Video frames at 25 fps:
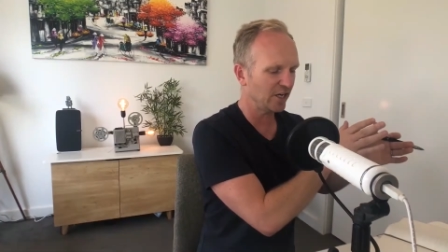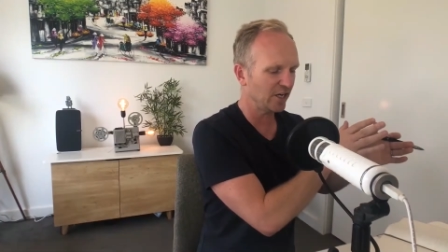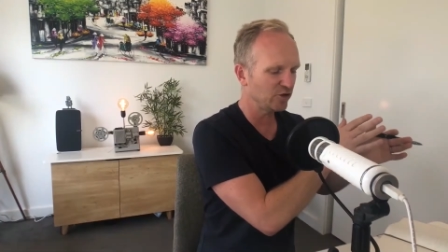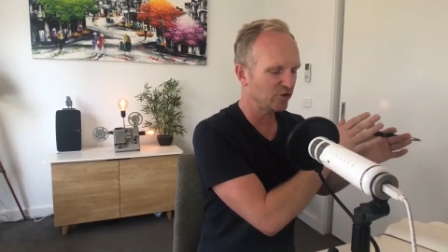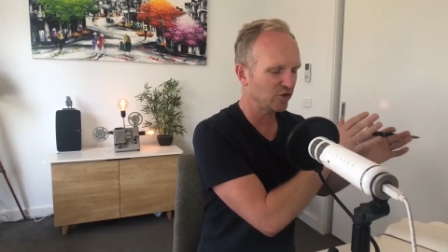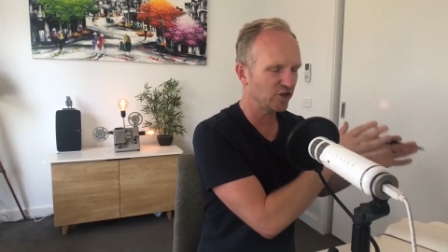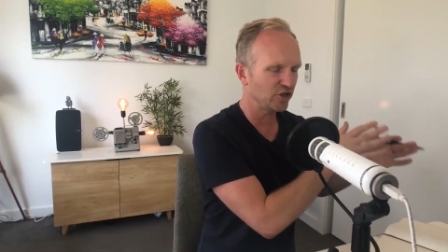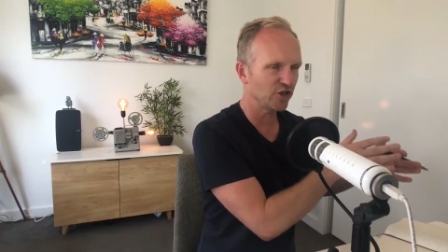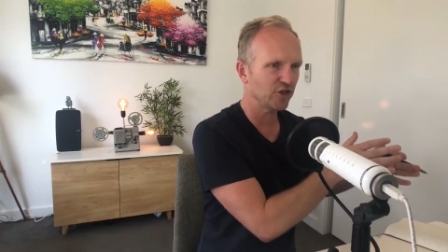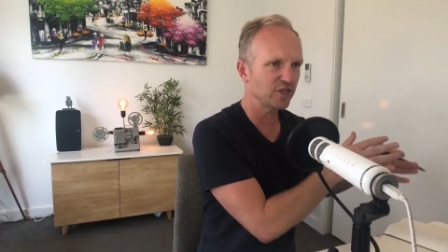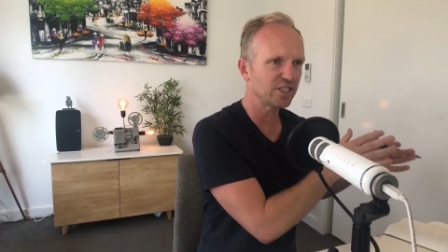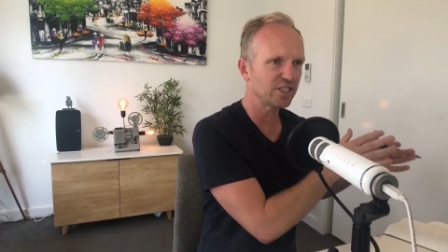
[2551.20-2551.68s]

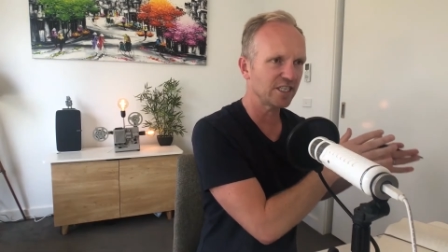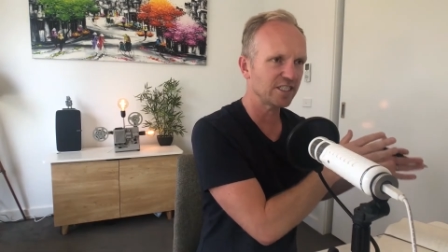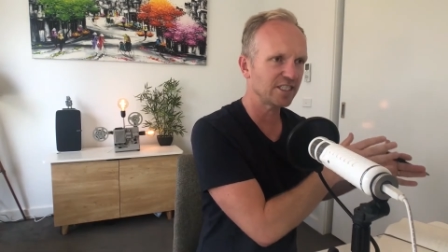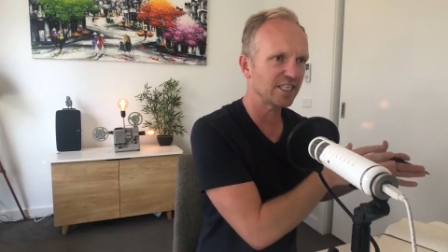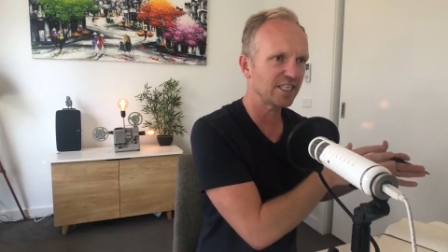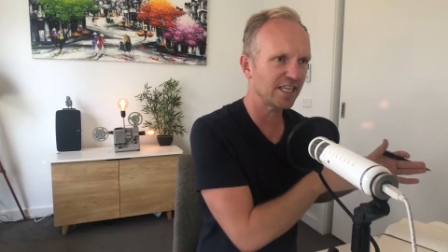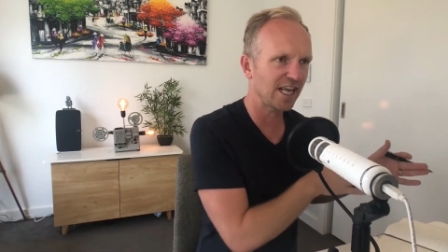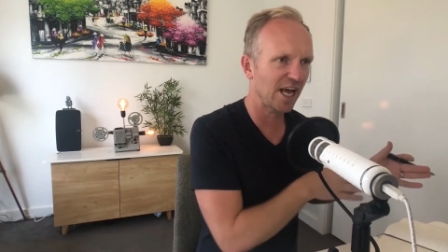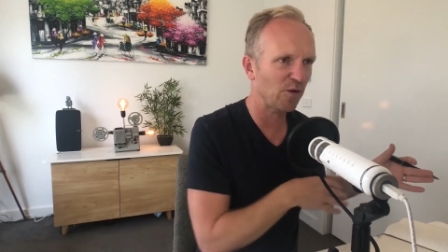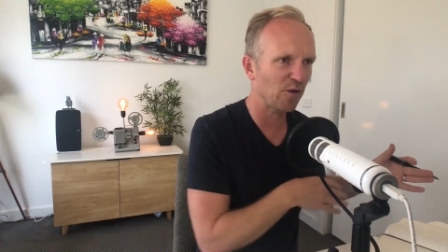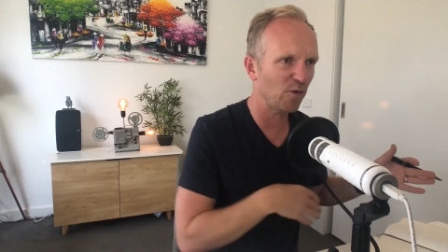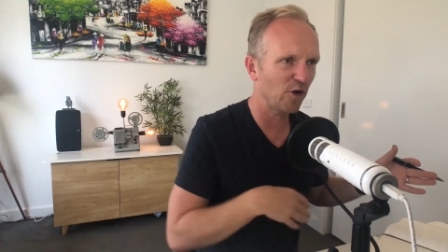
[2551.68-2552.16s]
introduced
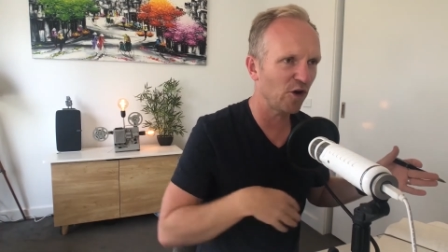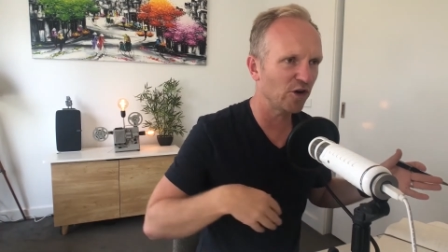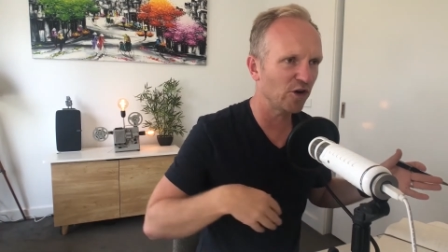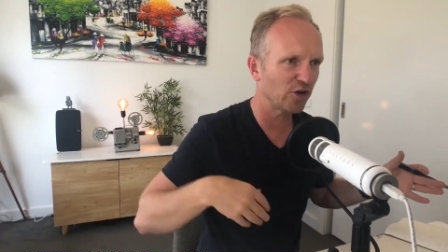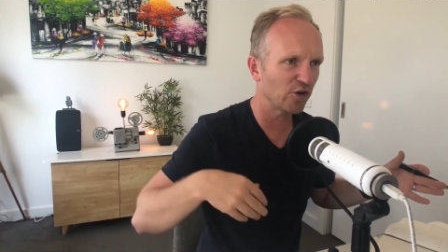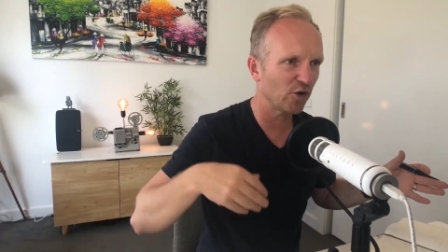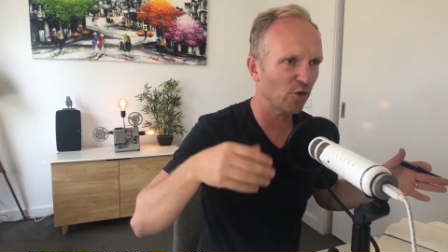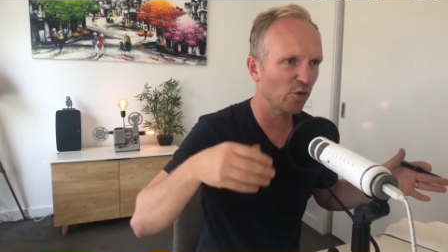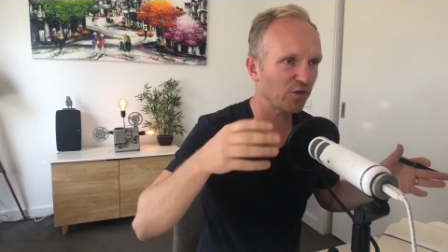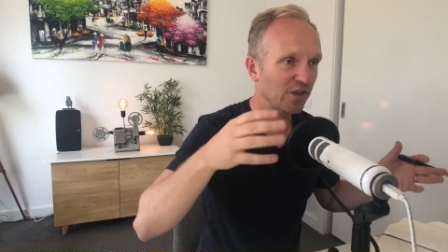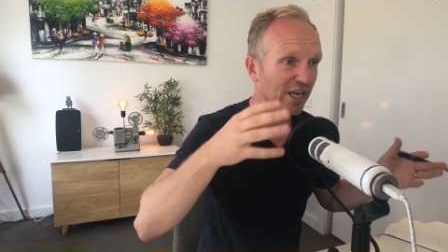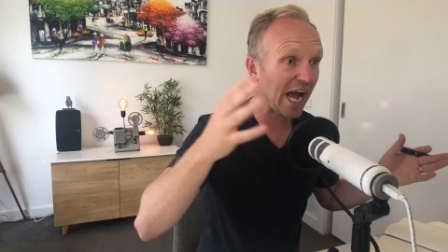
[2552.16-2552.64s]
us to that
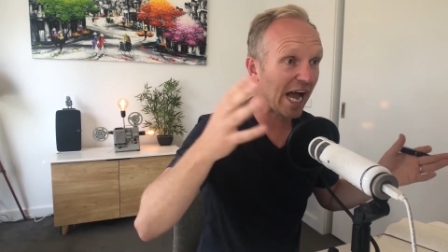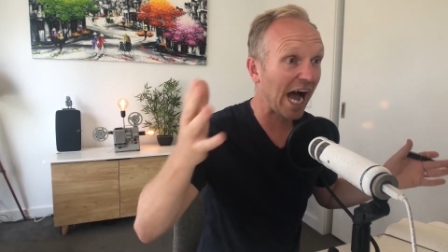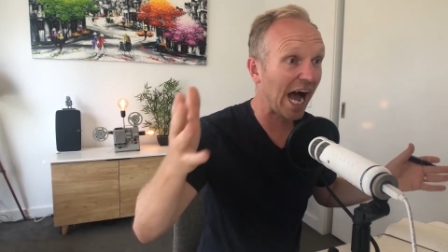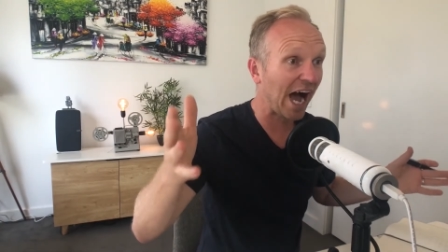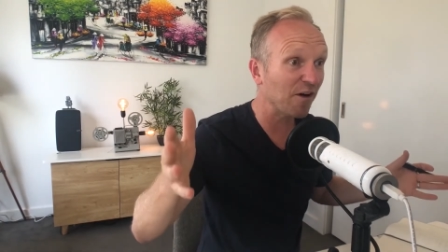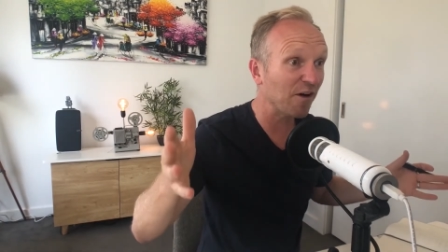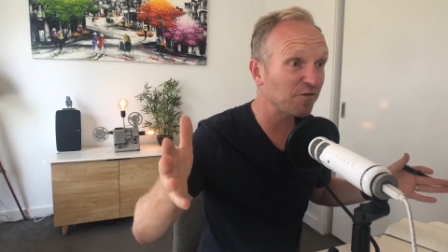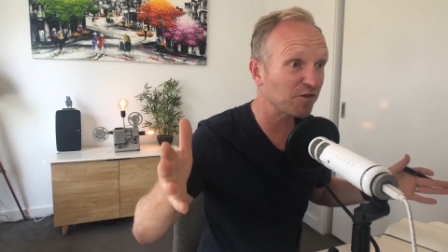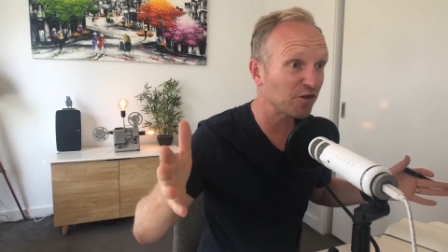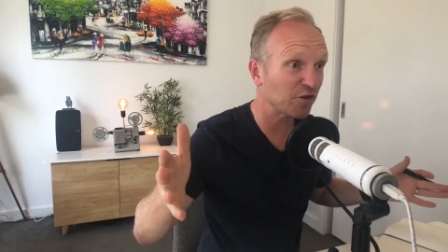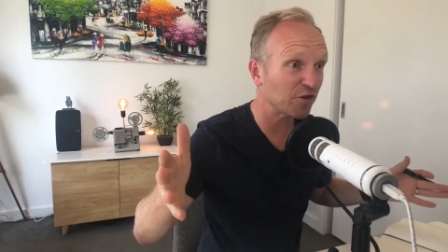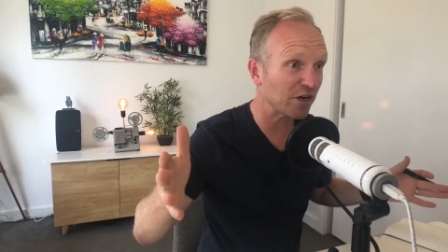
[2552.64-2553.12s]
word called the
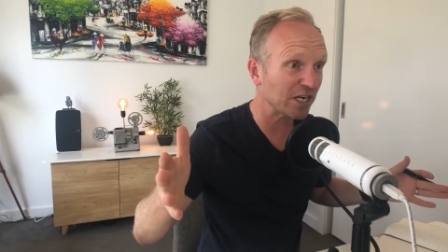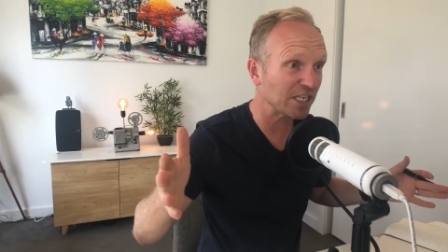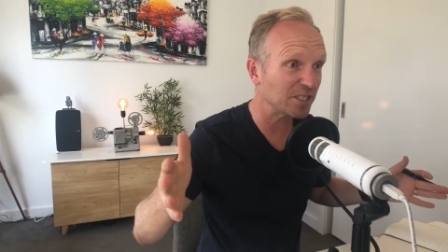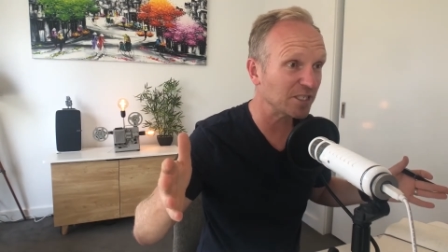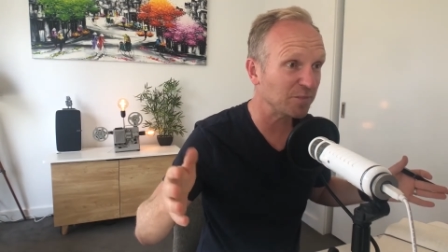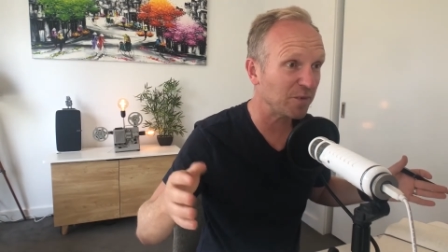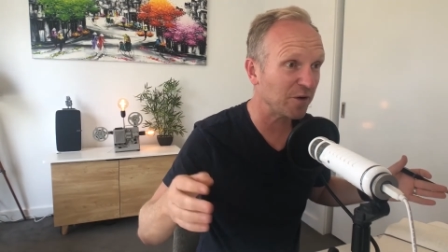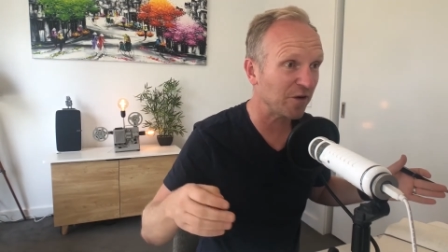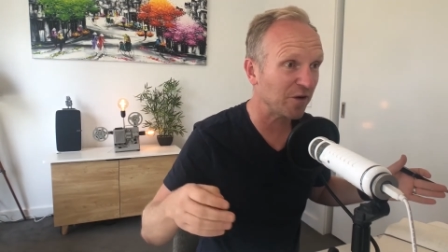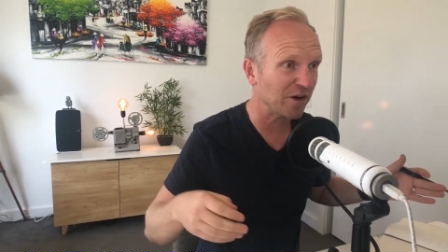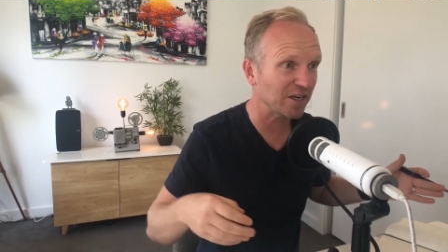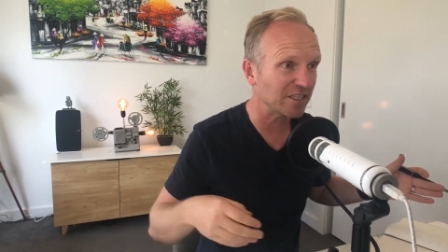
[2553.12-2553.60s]
after
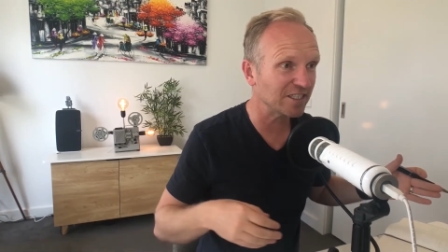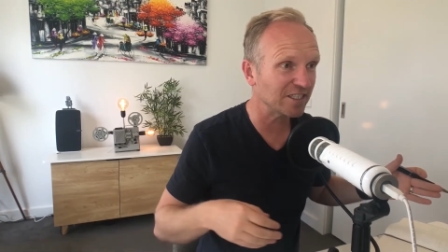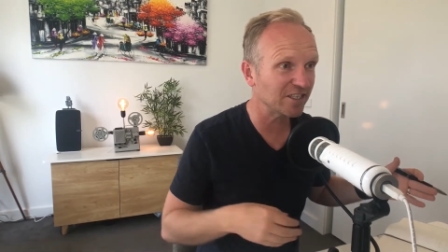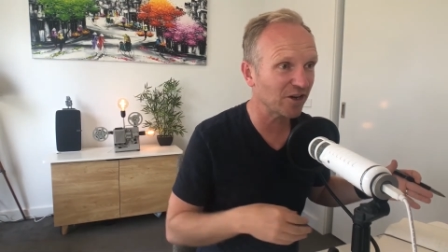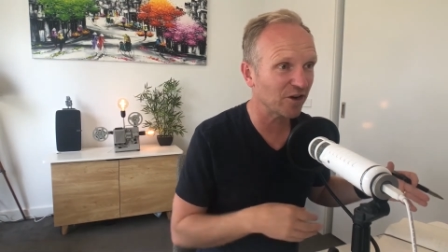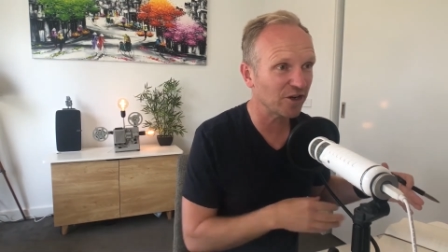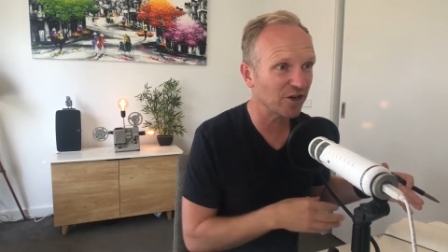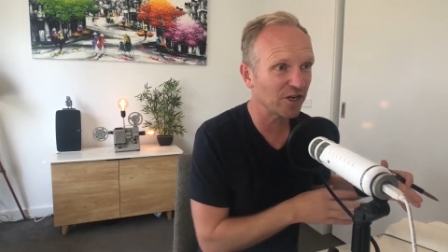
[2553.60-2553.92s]
experience.